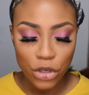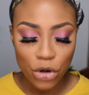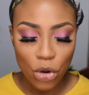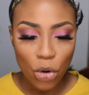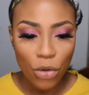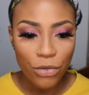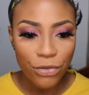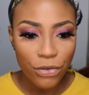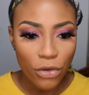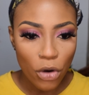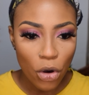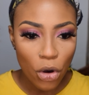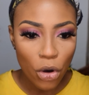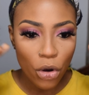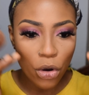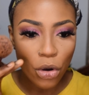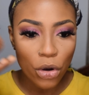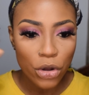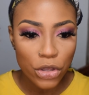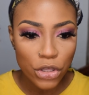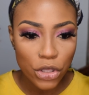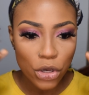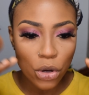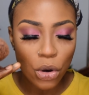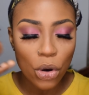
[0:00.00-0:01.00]

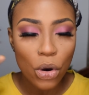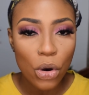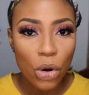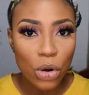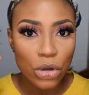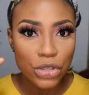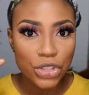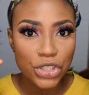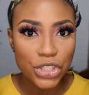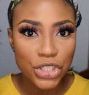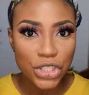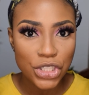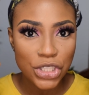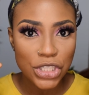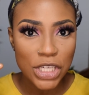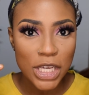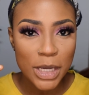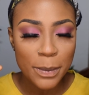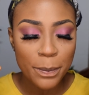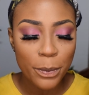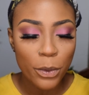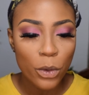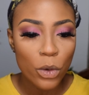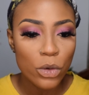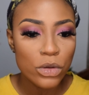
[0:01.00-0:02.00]
for your
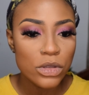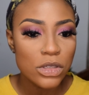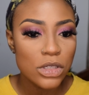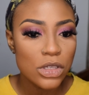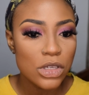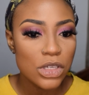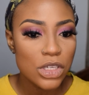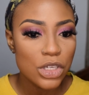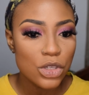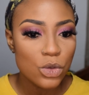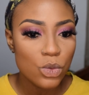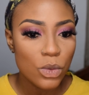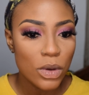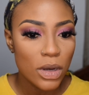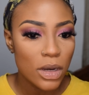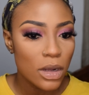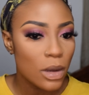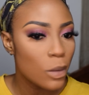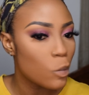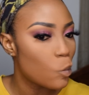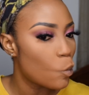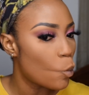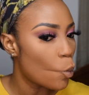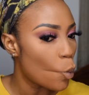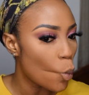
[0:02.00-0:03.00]
cheekbones you just want to.